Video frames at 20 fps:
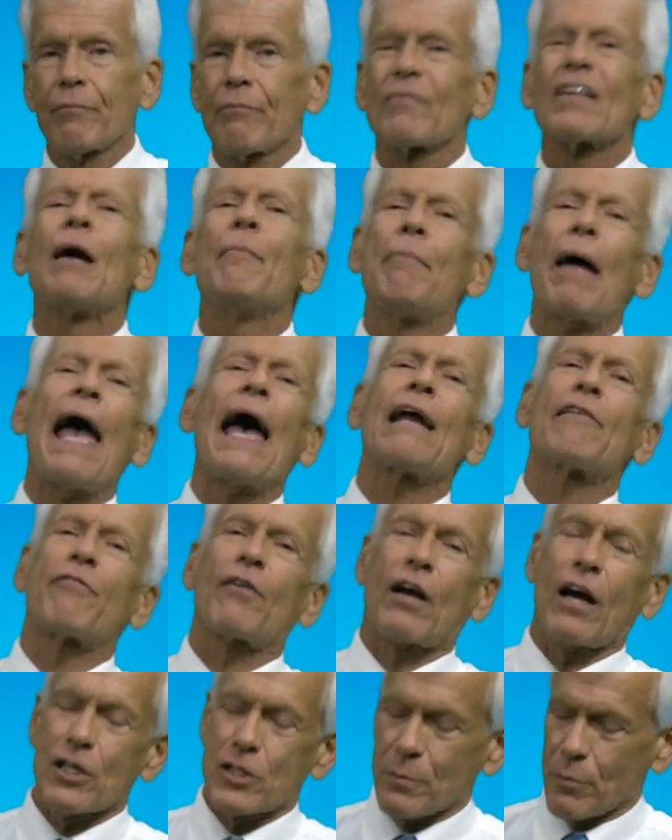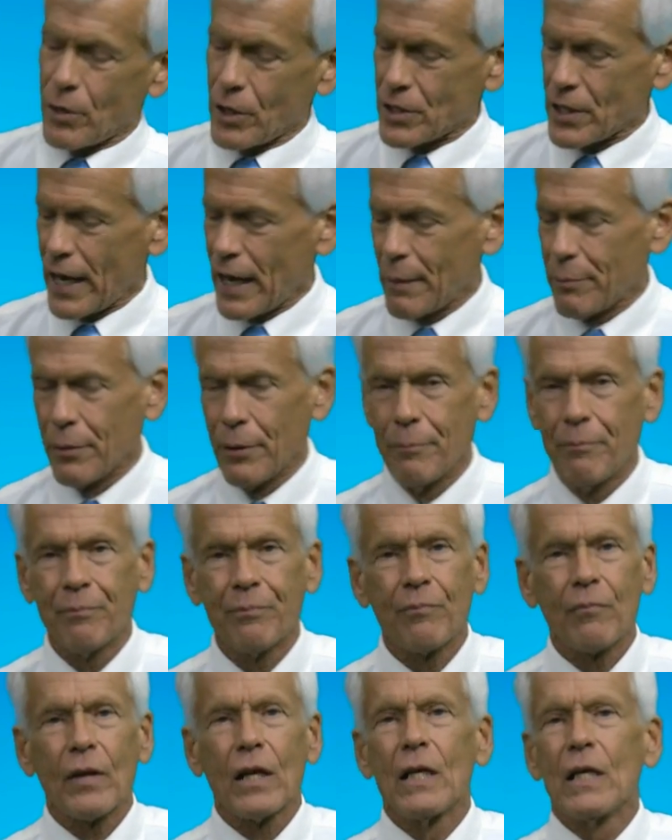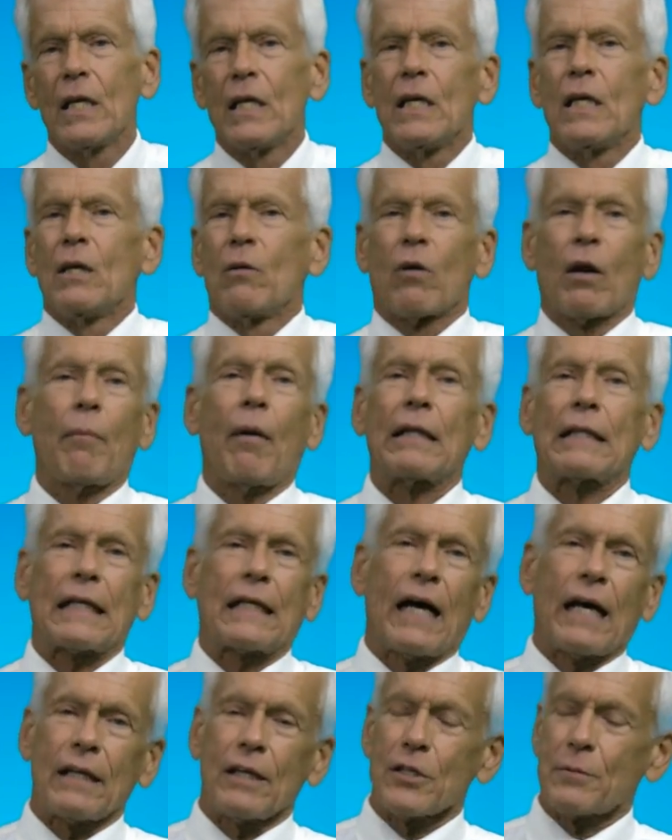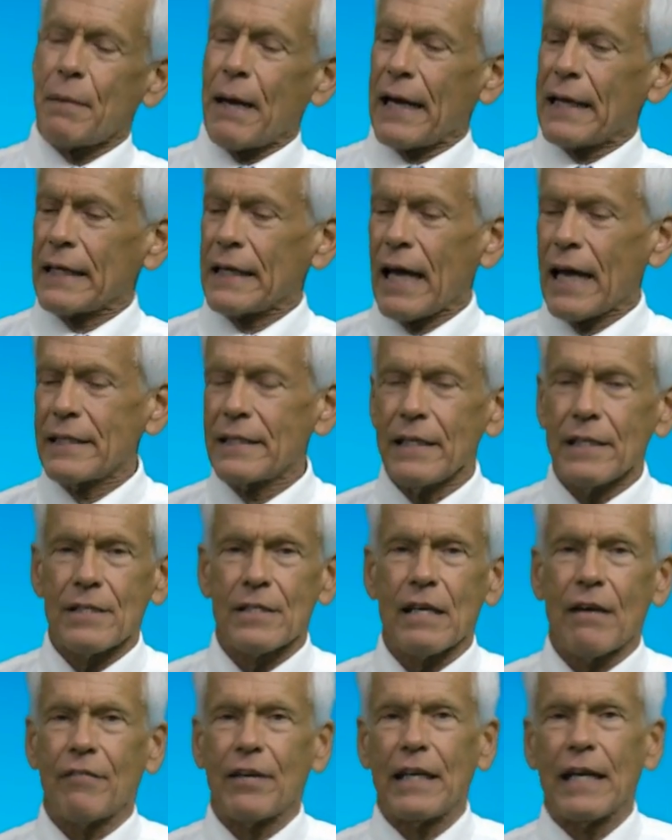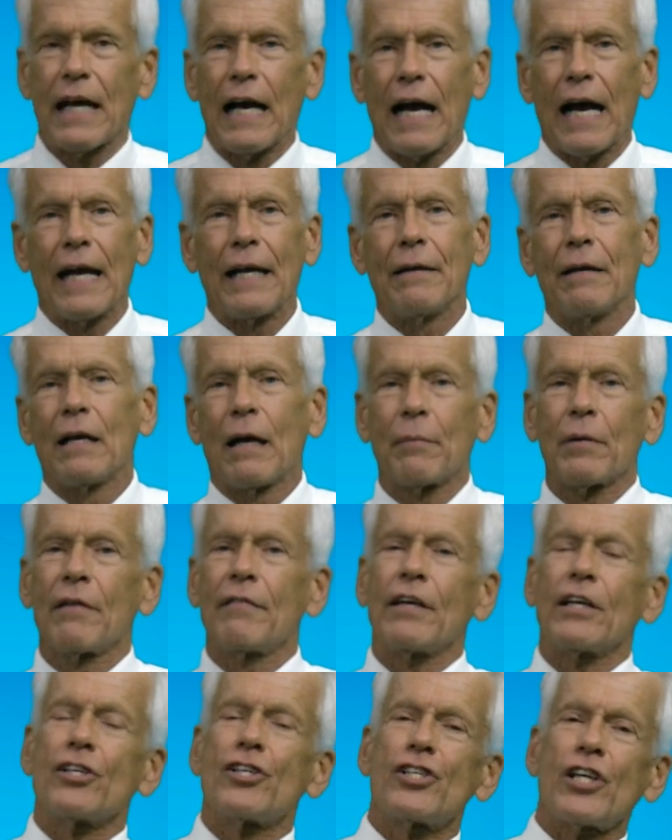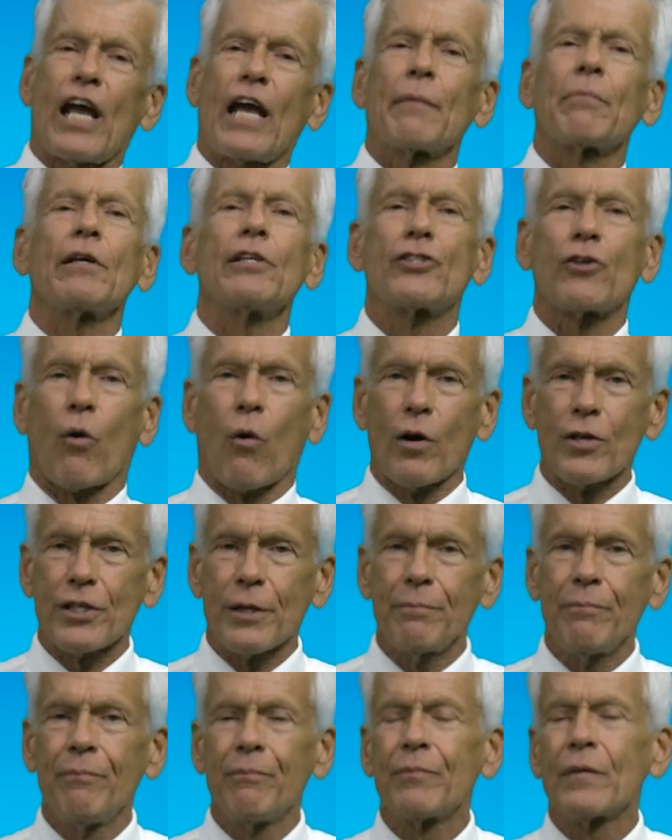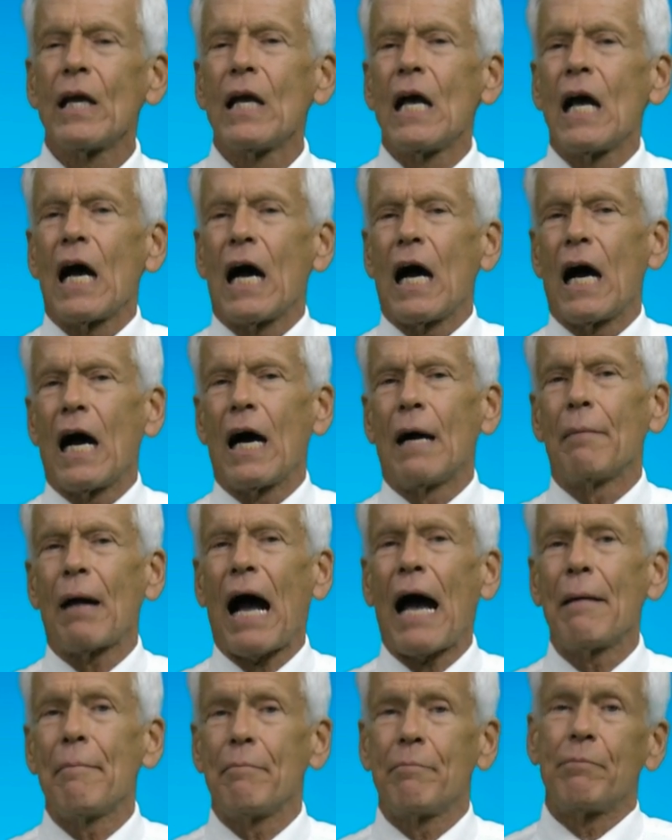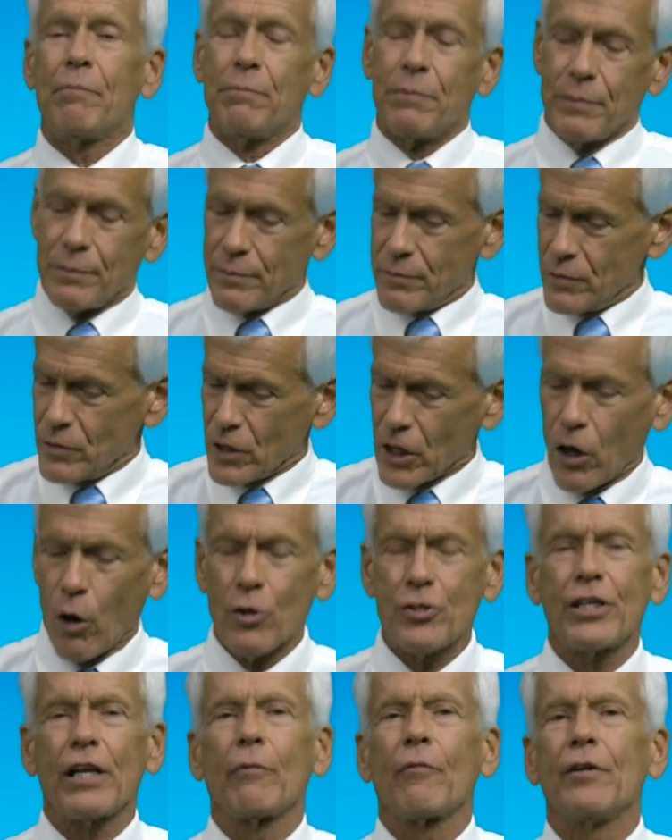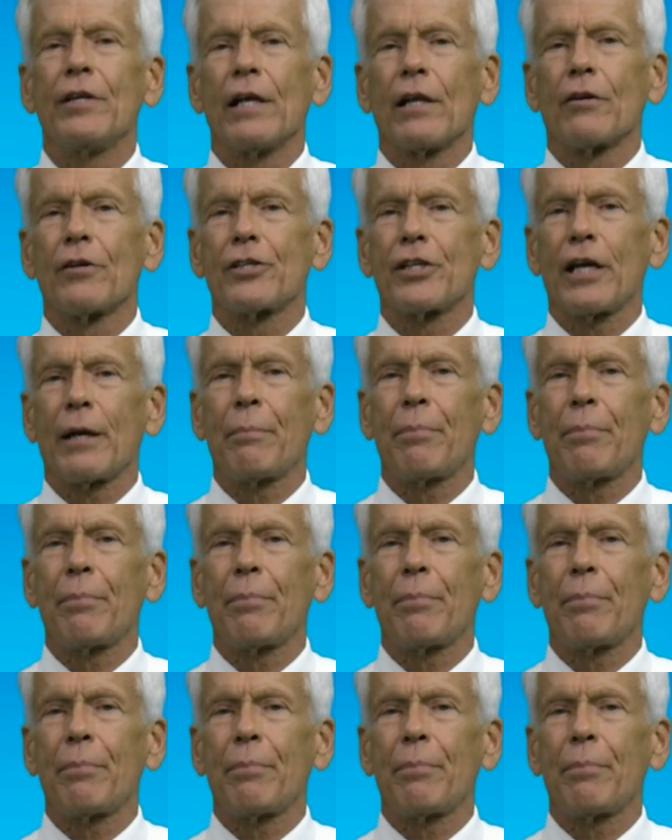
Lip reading: Bad for customer example, when I bought the Cutlass back in 1979, I'm living in Chamblee, Georgia. I'm negotiating with the dealership.